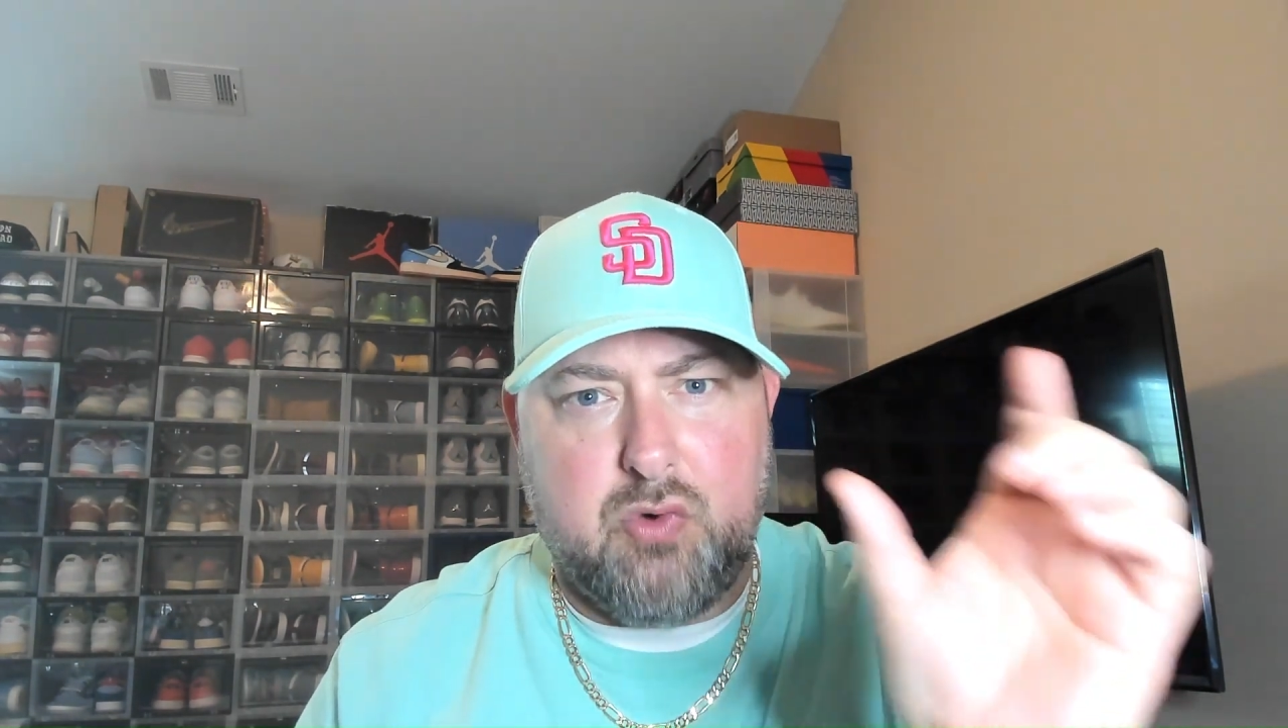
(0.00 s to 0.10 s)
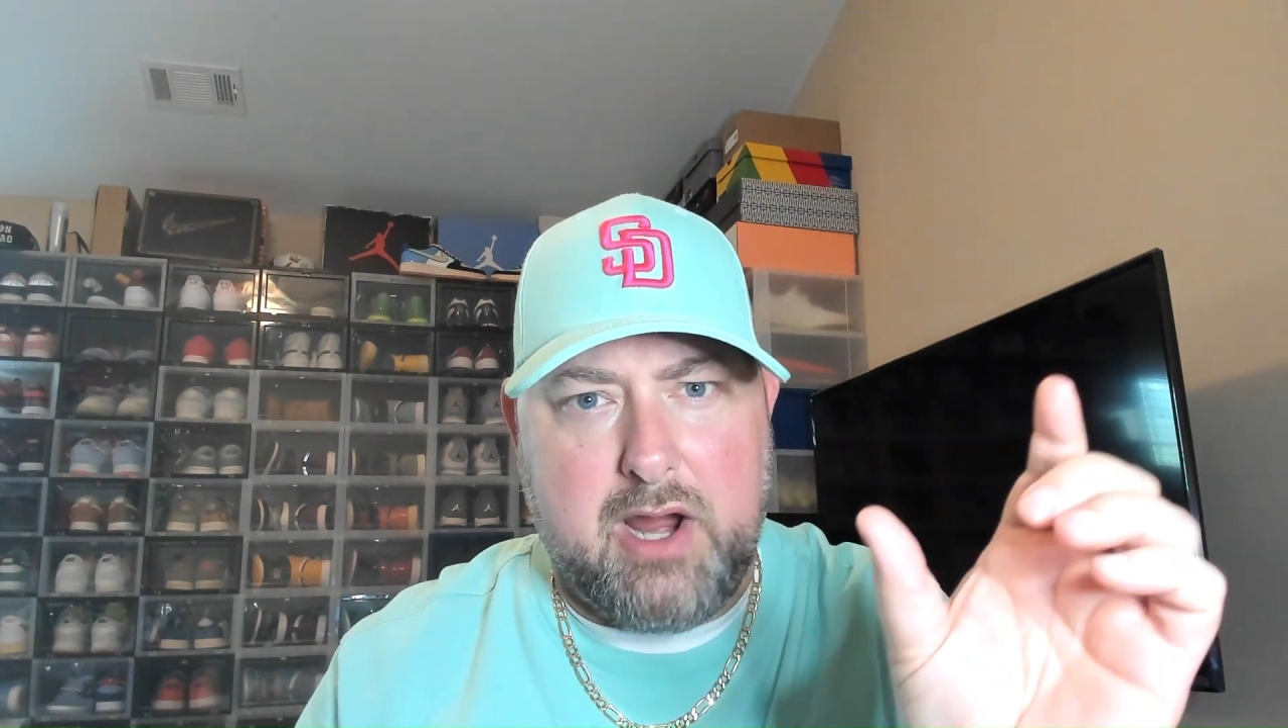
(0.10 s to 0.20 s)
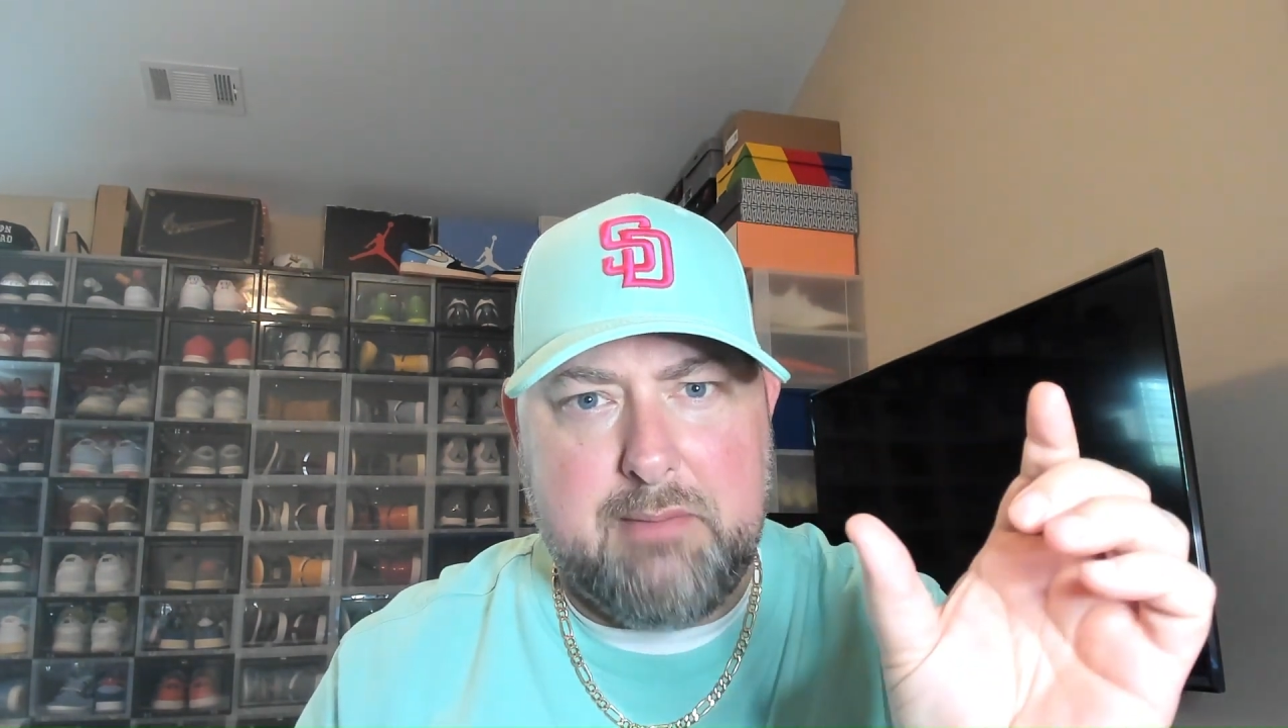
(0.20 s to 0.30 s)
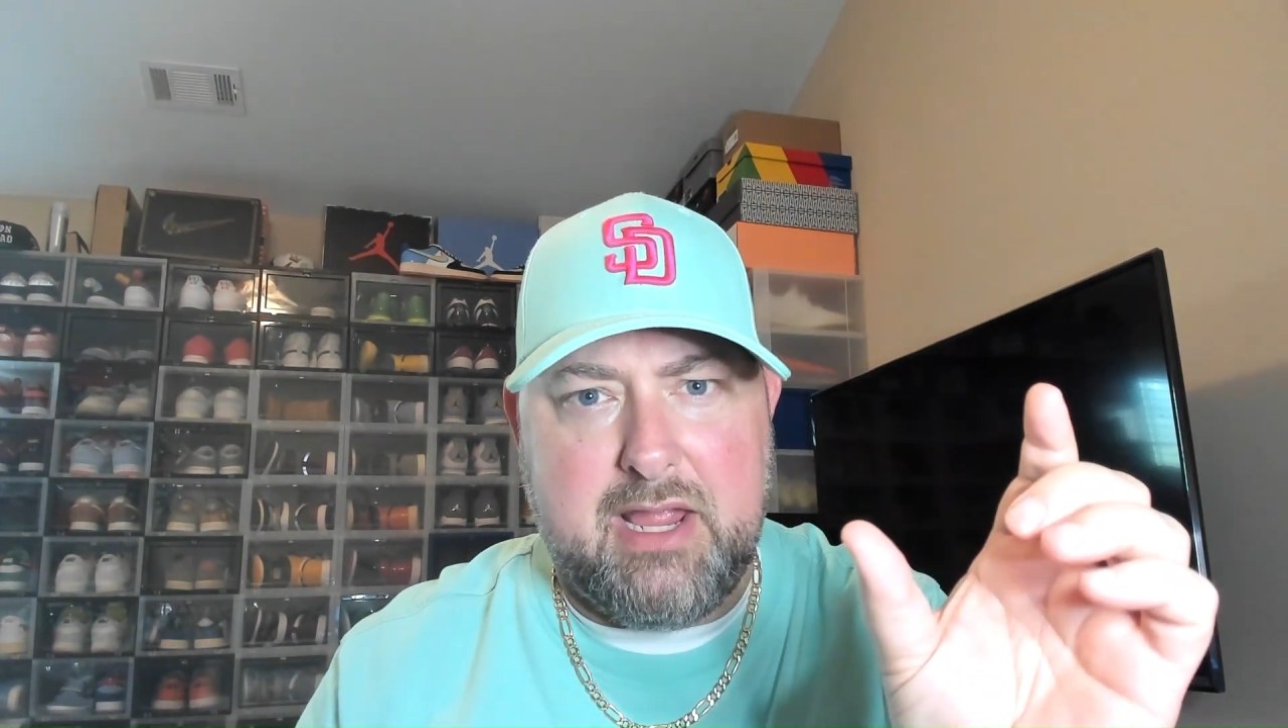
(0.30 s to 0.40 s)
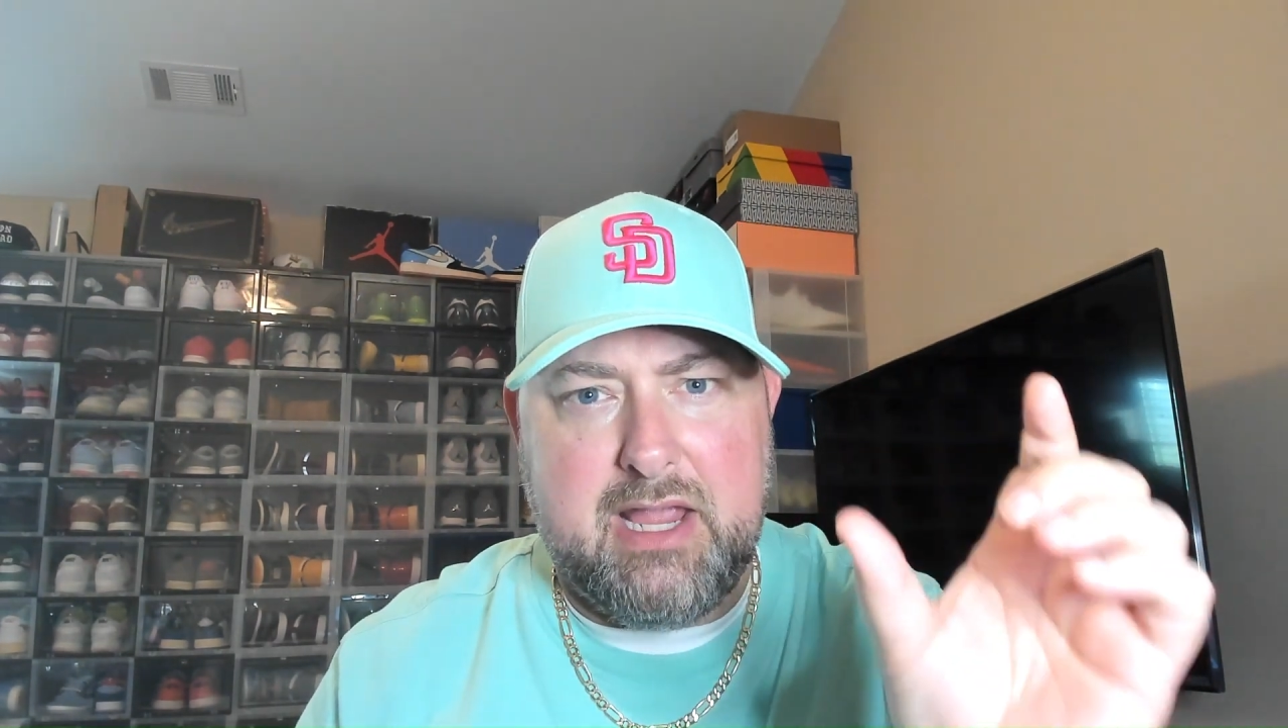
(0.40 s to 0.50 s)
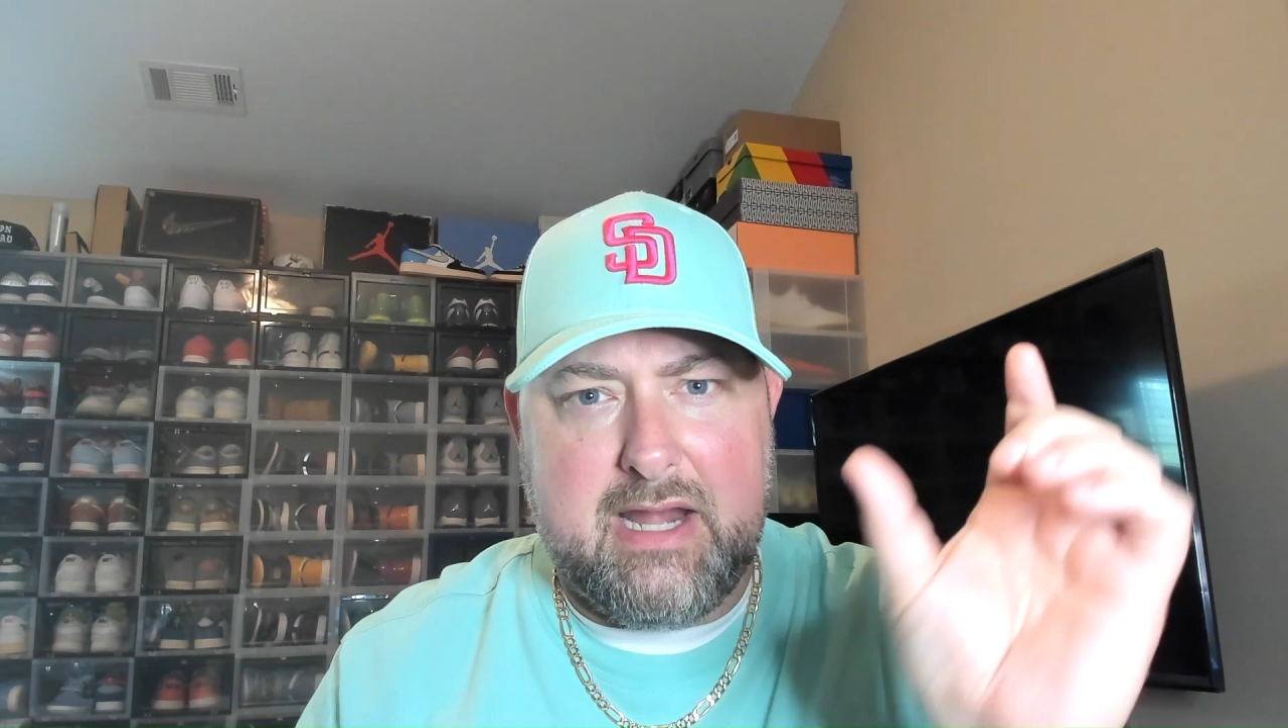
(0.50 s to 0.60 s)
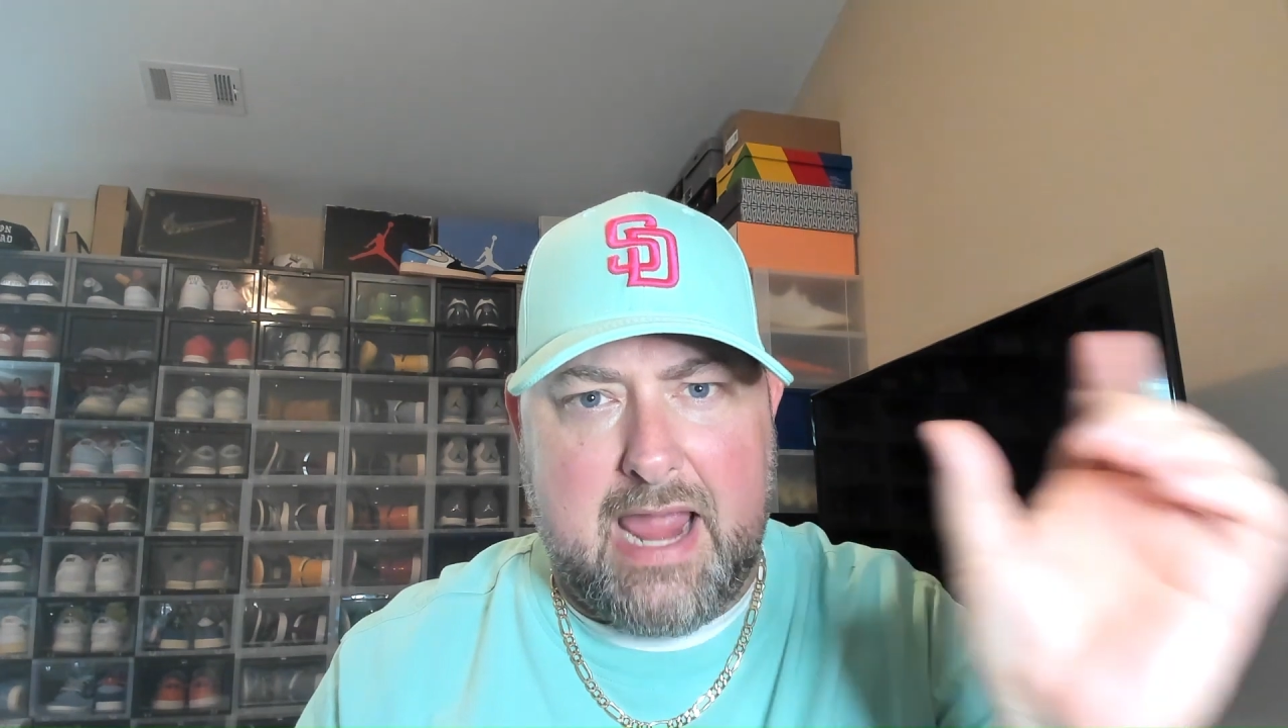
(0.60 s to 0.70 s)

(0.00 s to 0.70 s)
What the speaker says: grape head,